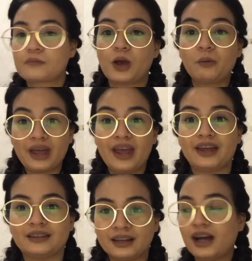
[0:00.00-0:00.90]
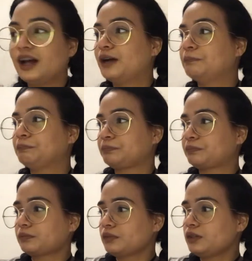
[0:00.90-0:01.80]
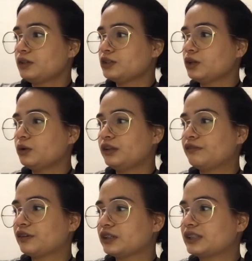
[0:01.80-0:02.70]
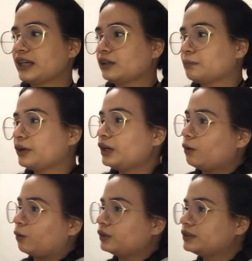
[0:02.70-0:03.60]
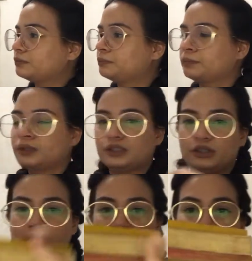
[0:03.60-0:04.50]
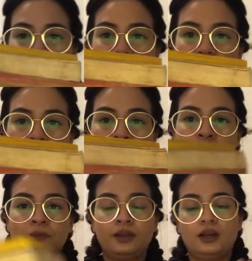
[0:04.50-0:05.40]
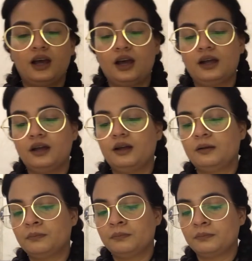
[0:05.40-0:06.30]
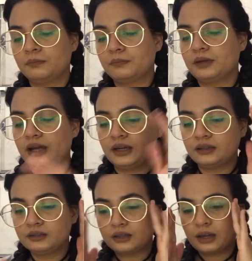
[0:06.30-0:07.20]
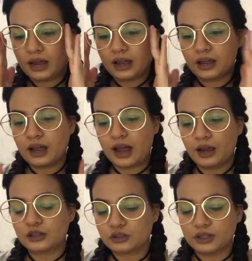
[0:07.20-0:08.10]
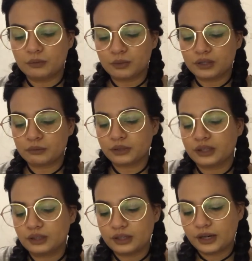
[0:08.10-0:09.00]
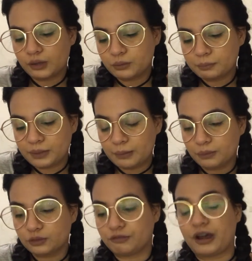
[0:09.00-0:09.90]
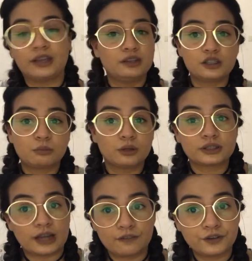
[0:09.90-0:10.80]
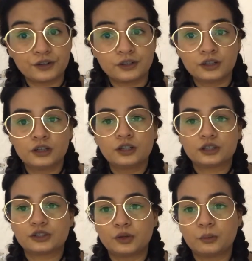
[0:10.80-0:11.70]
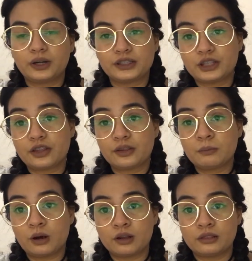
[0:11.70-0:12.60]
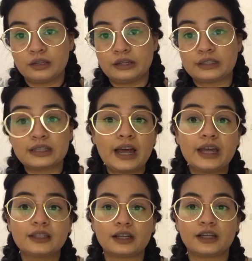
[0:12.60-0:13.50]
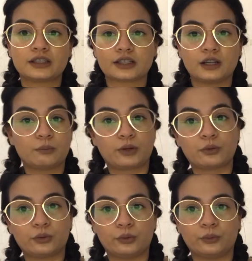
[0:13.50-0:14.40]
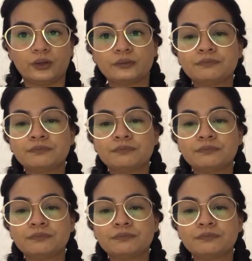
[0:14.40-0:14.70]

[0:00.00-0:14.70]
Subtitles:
Okay, so the first set are pretty old, as you can see. And I actually didn't think I would be able to find these books ever. So when I saw them on the site, I just kind of went cuckoo.